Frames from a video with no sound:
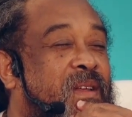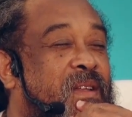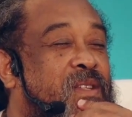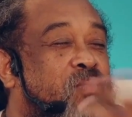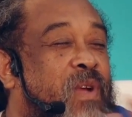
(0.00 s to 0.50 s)

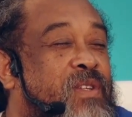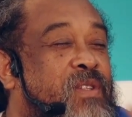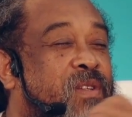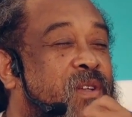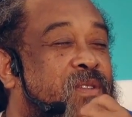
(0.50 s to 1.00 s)
This
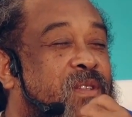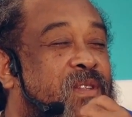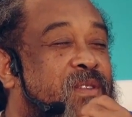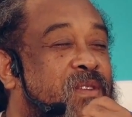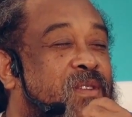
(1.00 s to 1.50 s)
registers,
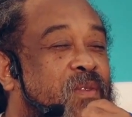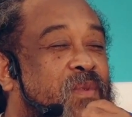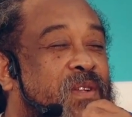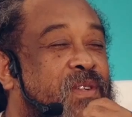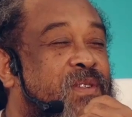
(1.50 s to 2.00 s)
this does not
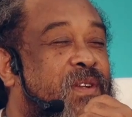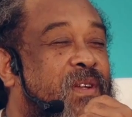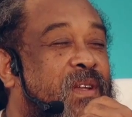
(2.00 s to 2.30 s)
register.